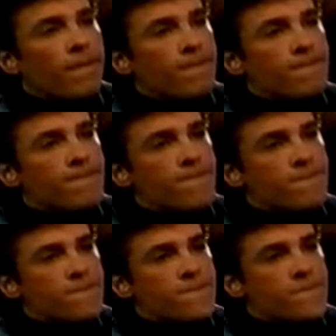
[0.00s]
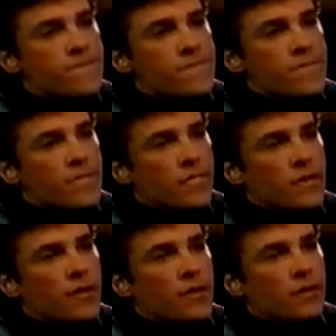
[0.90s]

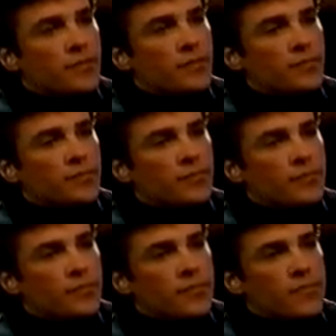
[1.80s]
No one is speaking in this clip.